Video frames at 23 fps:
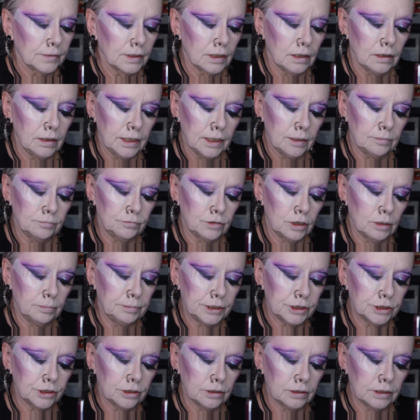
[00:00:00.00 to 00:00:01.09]
I am
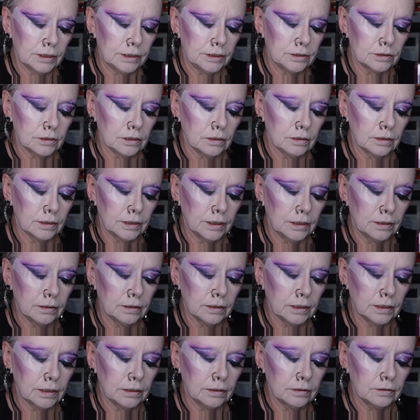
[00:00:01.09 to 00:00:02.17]
rubbish at these tiny
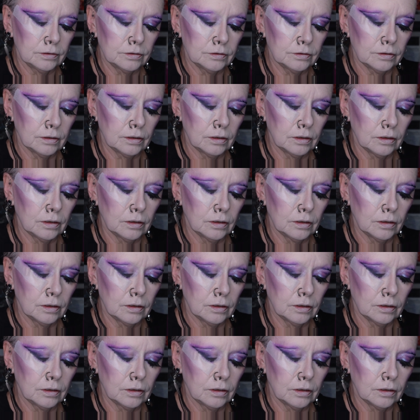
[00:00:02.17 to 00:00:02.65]
things.